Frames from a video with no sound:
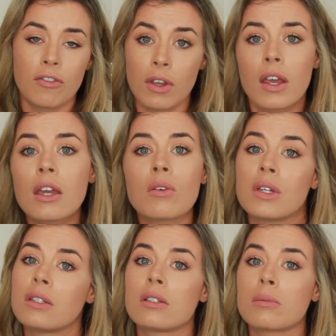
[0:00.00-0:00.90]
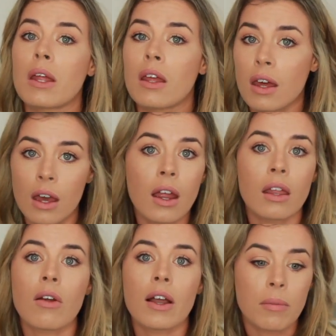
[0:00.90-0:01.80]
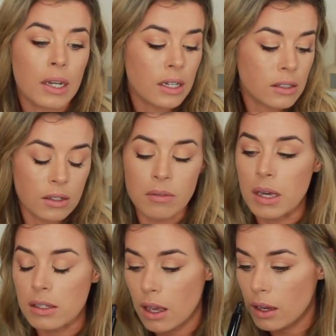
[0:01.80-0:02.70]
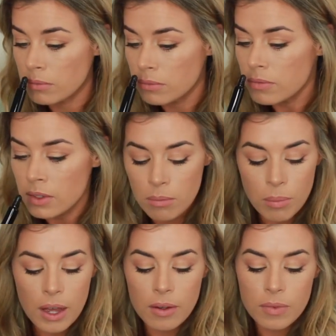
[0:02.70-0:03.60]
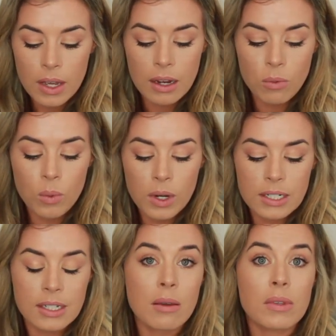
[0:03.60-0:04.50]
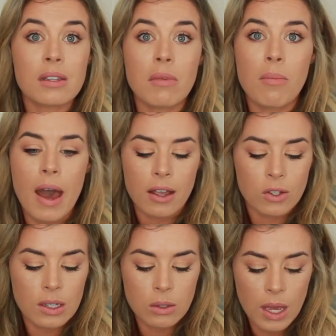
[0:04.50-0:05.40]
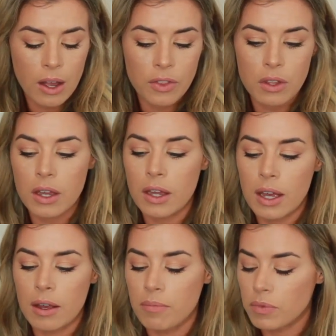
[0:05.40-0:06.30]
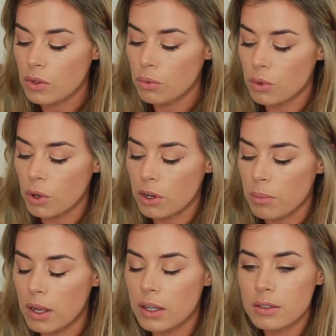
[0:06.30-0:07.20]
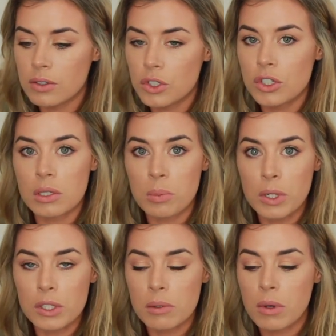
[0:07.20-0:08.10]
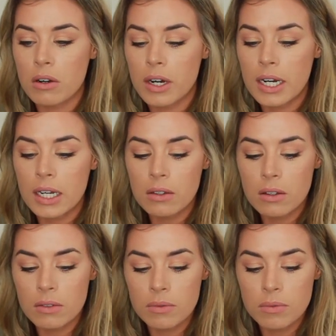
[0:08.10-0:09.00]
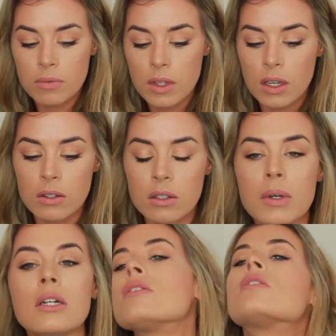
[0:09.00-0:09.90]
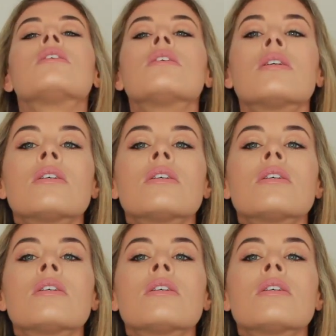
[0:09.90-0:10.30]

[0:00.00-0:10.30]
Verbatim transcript: feel like you need to smell it, I highly recommend it. It's amazing. But I wanted to keep this in my bag, so that's why I got the um, roller ball. Let's just put some on right now. Thank you so much.